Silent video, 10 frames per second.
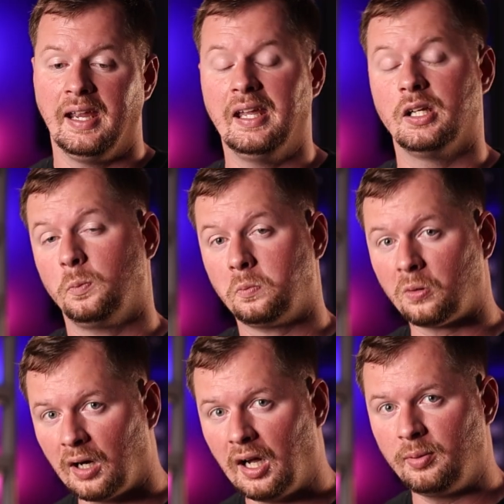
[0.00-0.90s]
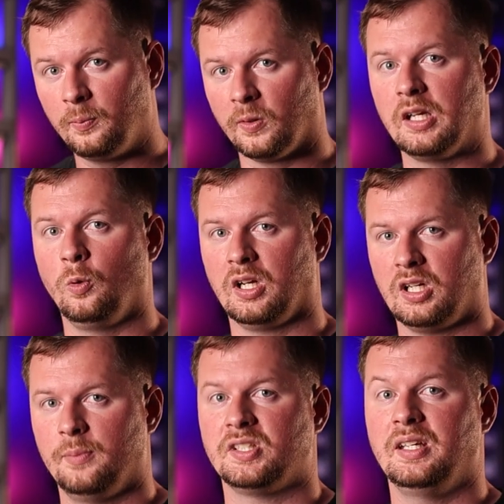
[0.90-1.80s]
and probably when it
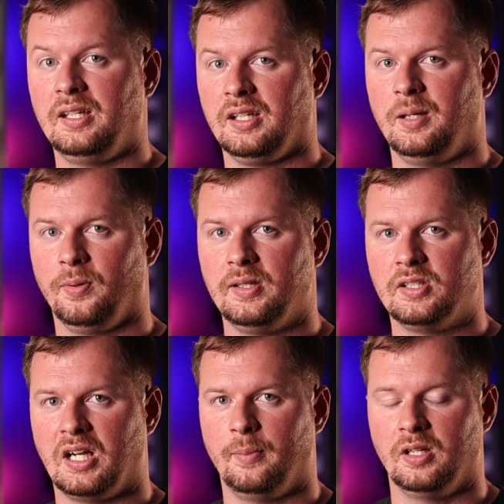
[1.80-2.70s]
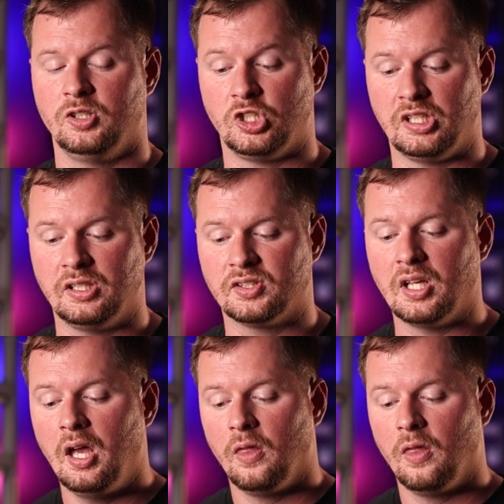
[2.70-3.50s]
comes to incomplete dominant genes,